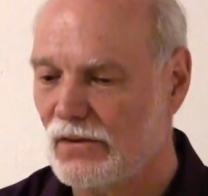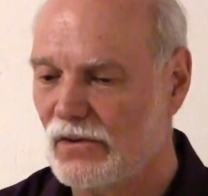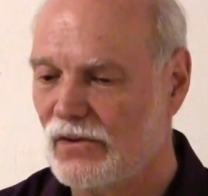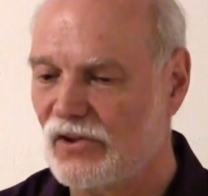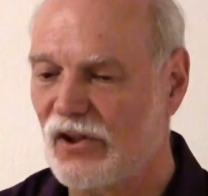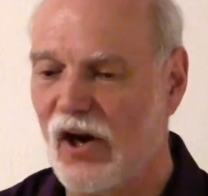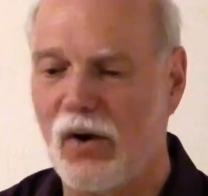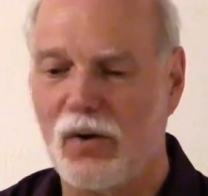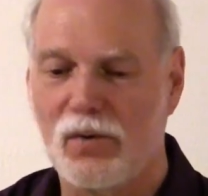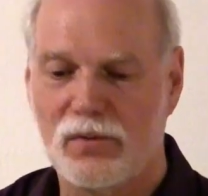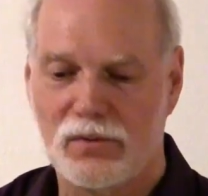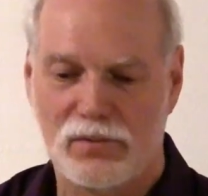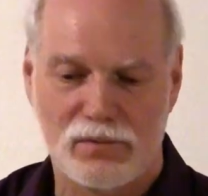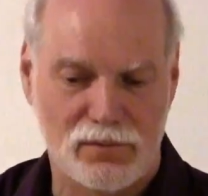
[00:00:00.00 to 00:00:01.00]
So,
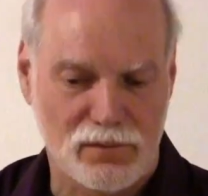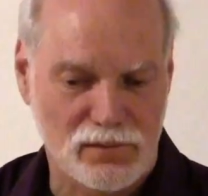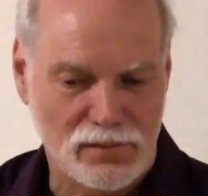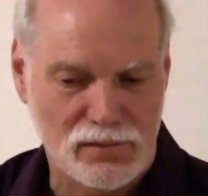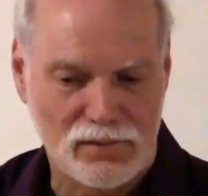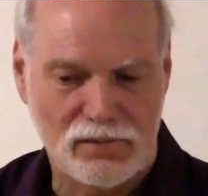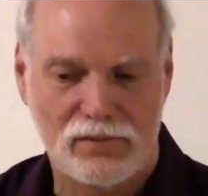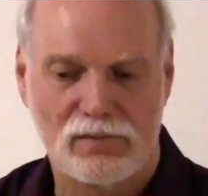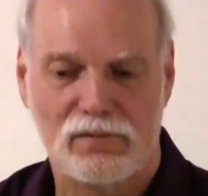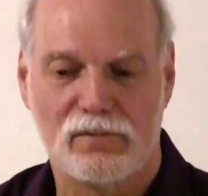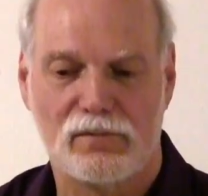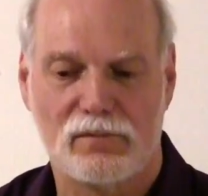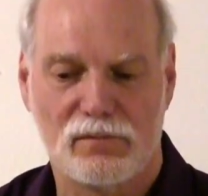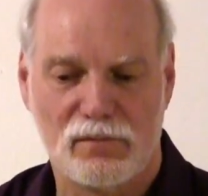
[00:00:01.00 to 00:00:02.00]

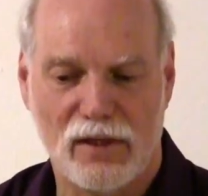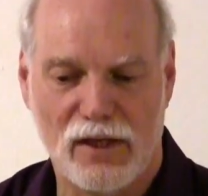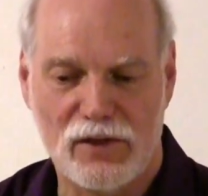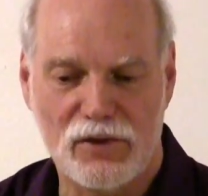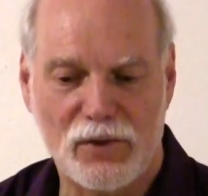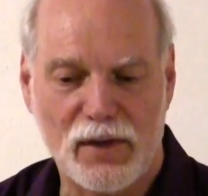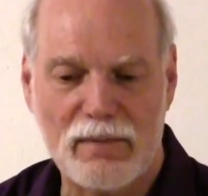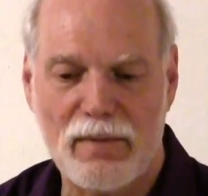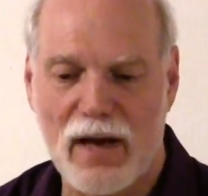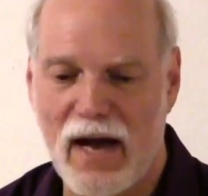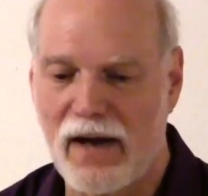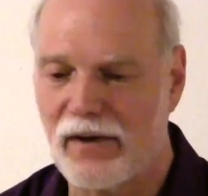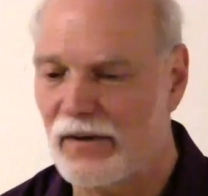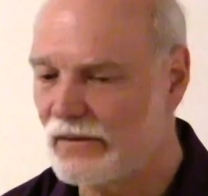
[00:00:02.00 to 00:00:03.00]
enduring
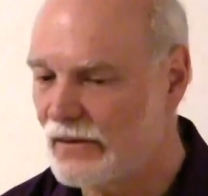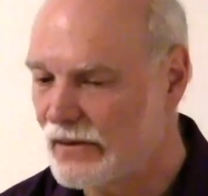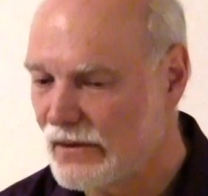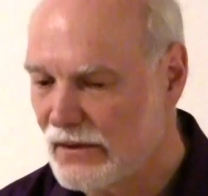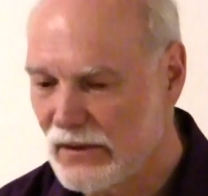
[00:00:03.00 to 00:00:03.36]
pattern,